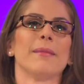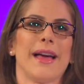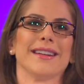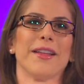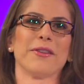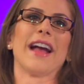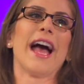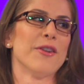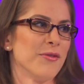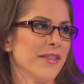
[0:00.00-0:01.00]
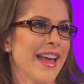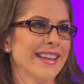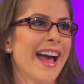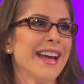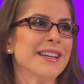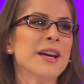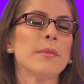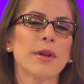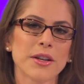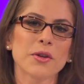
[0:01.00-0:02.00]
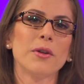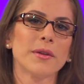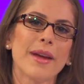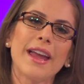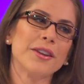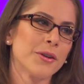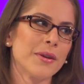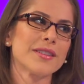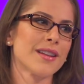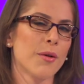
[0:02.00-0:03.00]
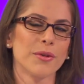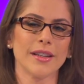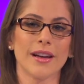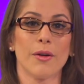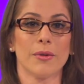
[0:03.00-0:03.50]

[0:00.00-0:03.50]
him I had another guy over that night, but I told him, hey, you know what? It's not working out.